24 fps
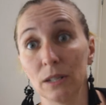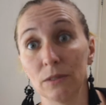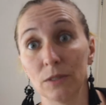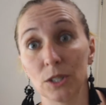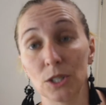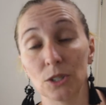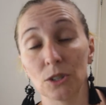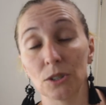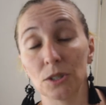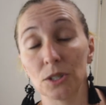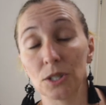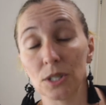of a
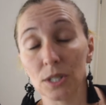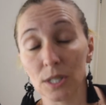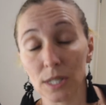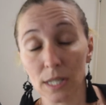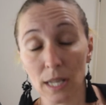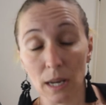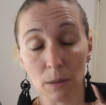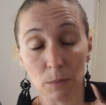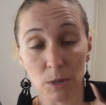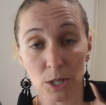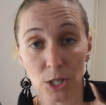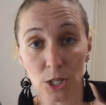toasted
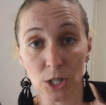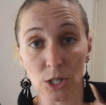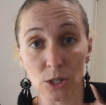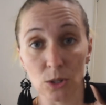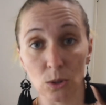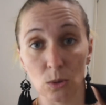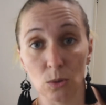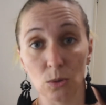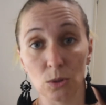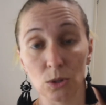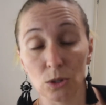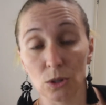sandwich is
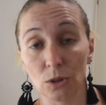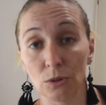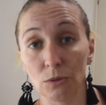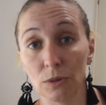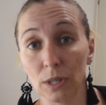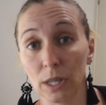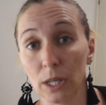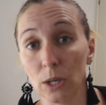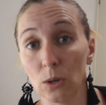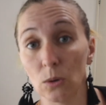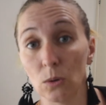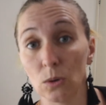also
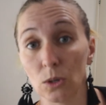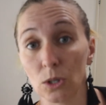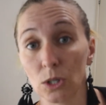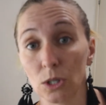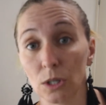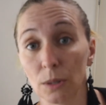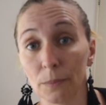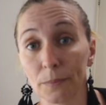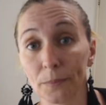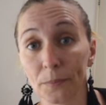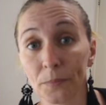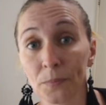really
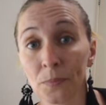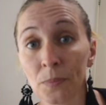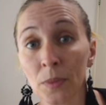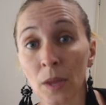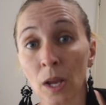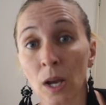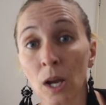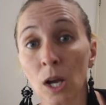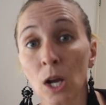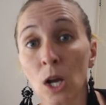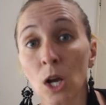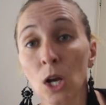awesome.
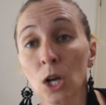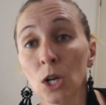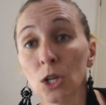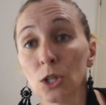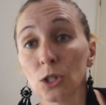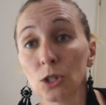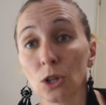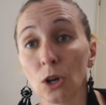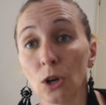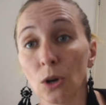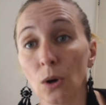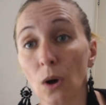
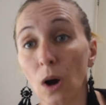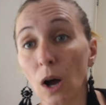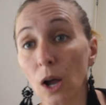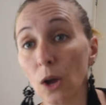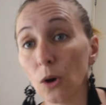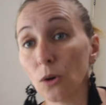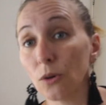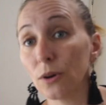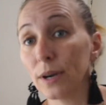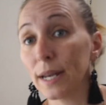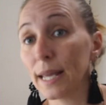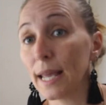So I
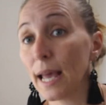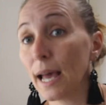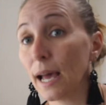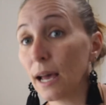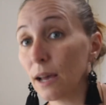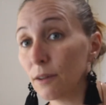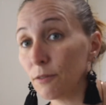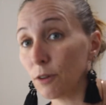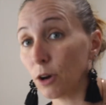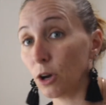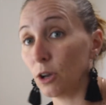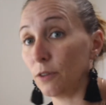already
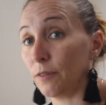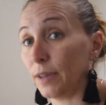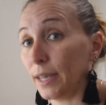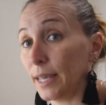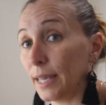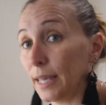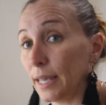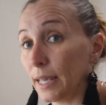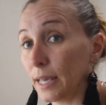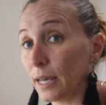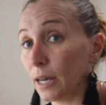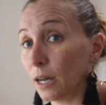have over
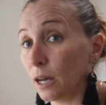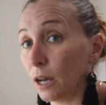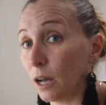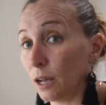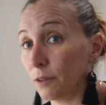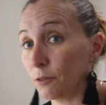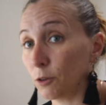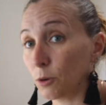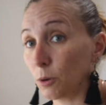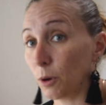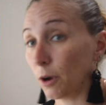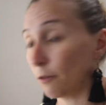here,
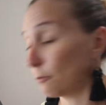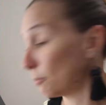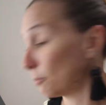I've